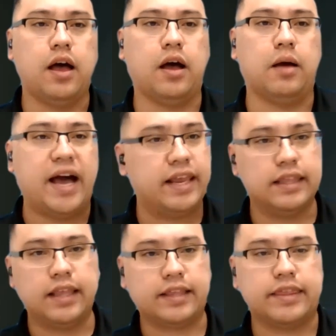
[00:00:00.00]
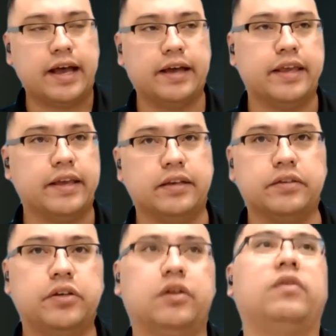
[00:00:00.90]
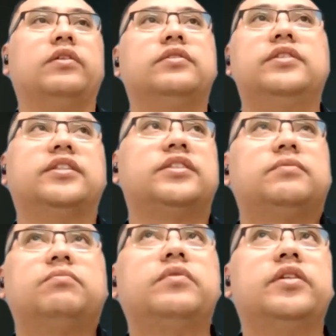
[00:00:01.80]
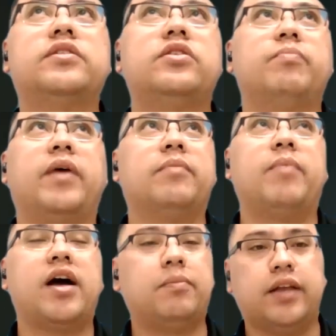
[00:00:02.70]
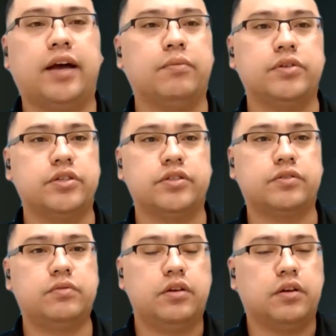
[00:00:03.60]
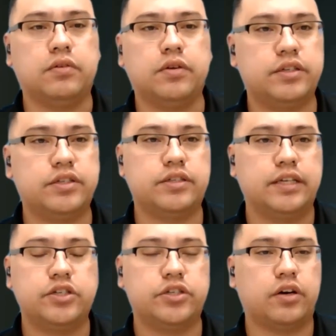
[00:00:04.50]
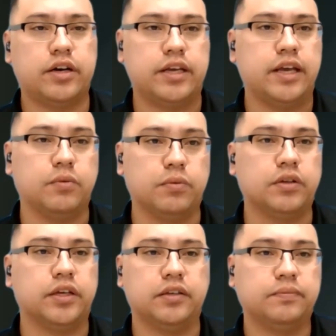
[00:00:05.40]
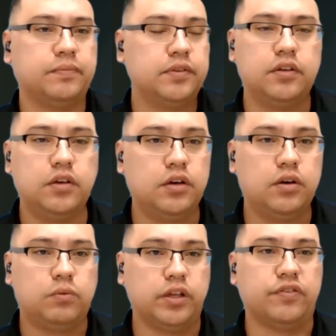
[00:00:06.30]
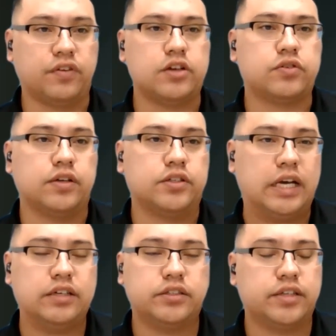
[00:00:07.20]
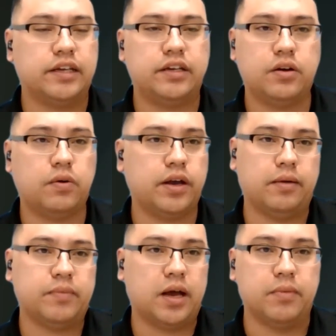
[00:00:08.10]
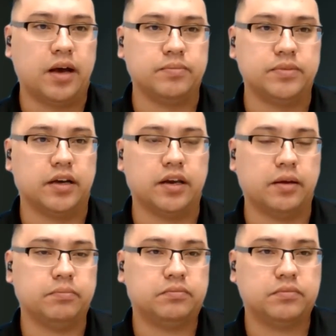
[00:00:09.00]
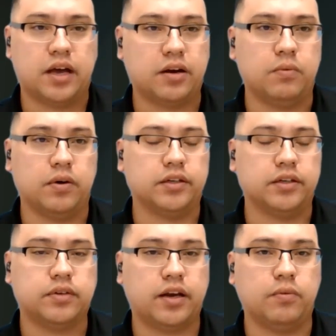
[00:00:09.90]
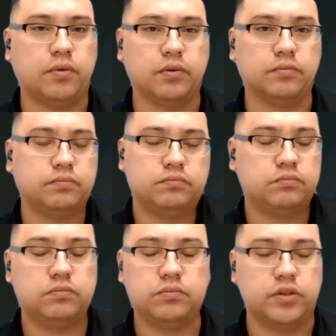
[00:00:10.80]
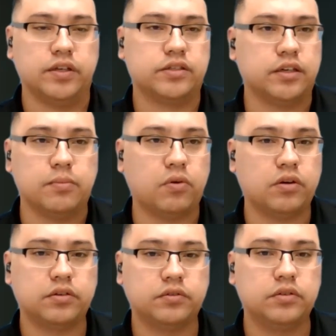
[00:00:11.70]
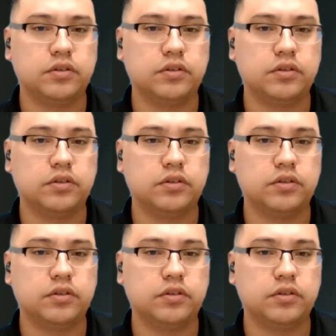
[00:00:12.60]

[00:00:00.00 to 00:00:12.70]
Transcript: um, I didn't like that, and you know, just just my my upline was just you know it just it just started getting really really frustrating. So I just said, you know what, I'm I'm I'm done. I'm I don't want to I don't want to do this anymore.